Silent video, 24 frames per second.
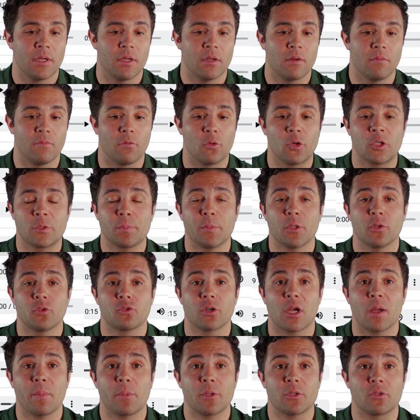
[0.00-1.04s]
Voicemail
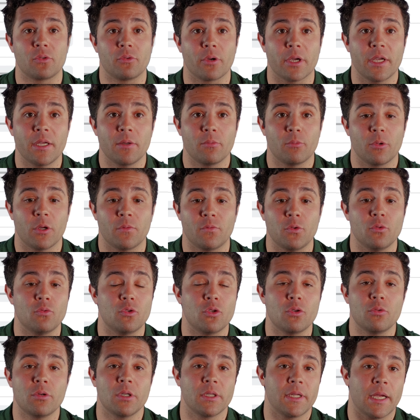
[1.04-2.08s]
drop is great if you
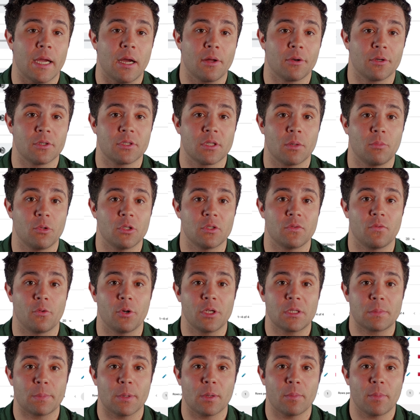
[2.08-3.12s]
do encounter someone's
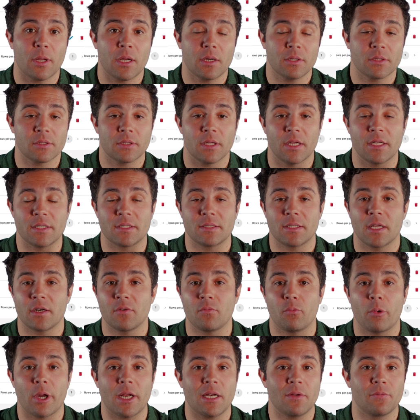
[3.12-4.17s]
voicemail box. Instead
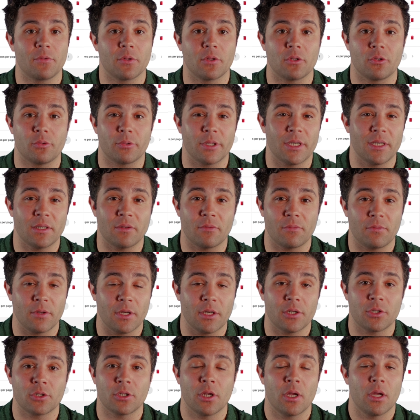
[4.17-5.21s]
of waiting for the greeting to
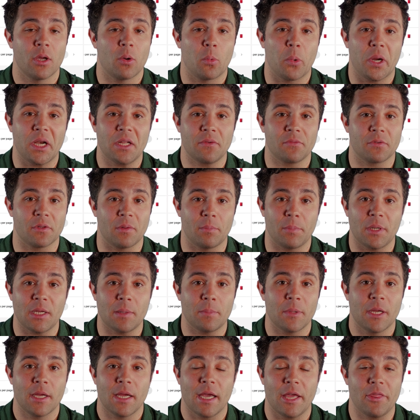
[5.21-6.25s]
finish, waiting for the
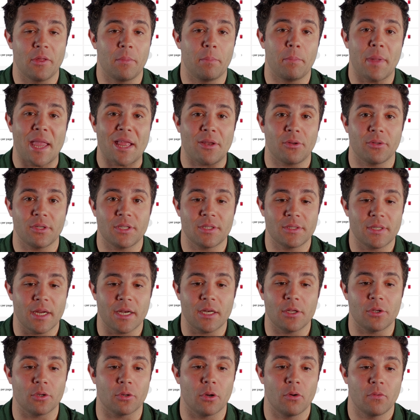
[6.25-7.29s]
beep, and then manually
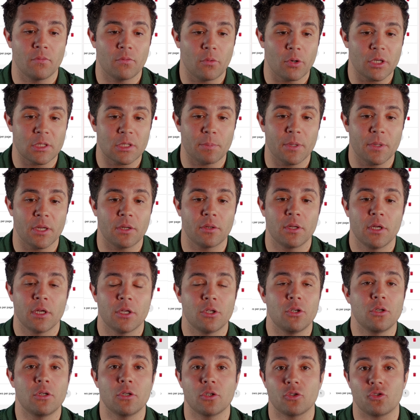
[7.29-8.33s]
stating your own voicemail,
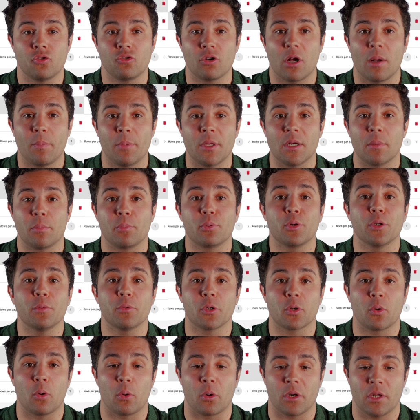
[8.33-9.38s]
you can just drop in a
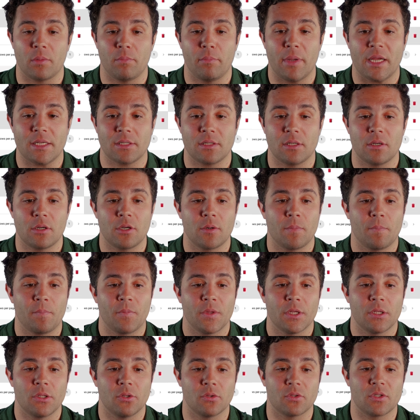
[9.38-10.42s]
pre-recorded message.
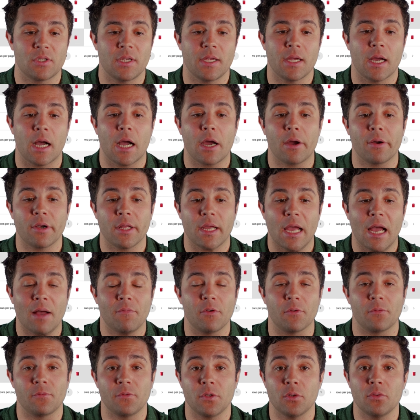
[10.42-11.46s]
You'll see I already have a
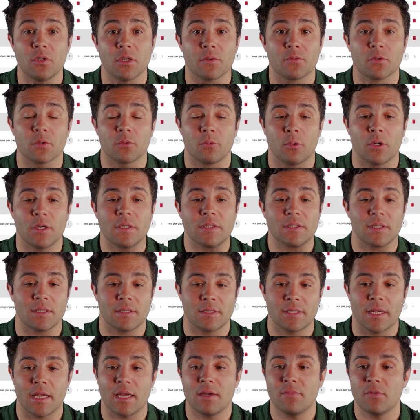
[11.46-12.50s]
few different ones
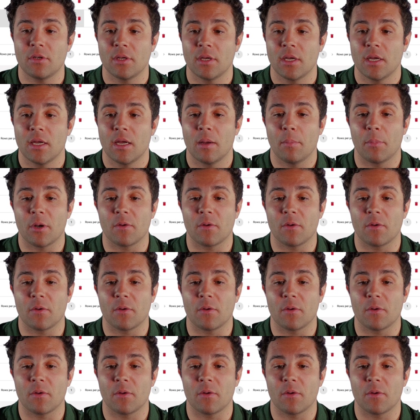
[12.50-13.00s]
saved, but